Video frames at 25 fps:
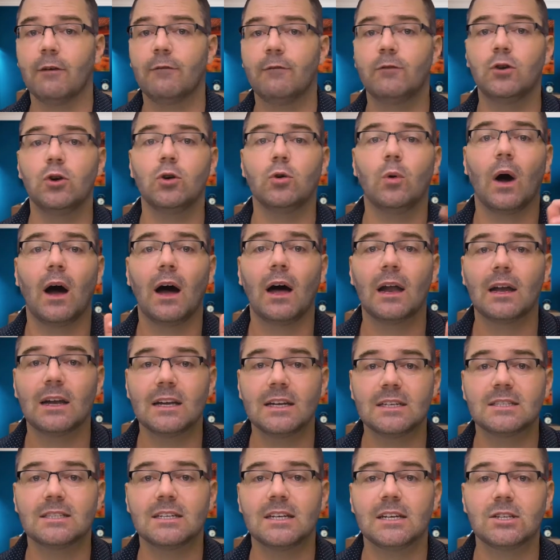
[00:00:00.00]
If you are
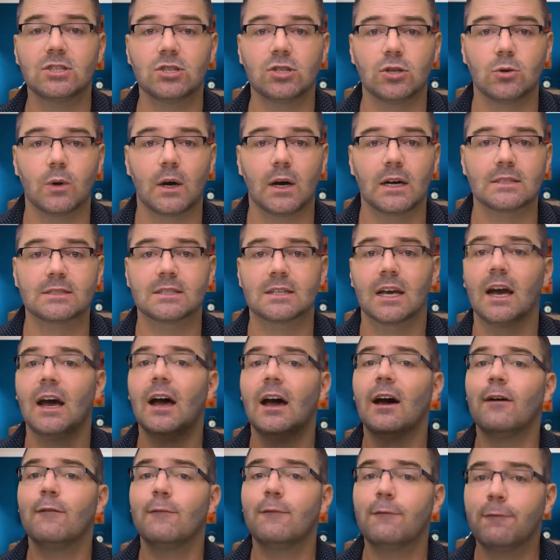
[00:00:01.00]
listening to us
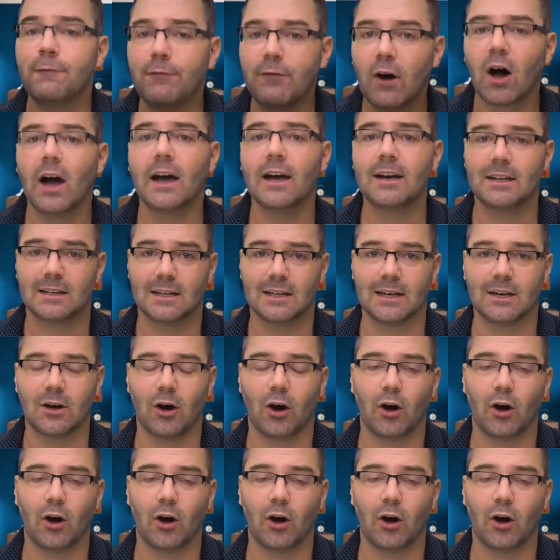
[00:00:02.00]
finally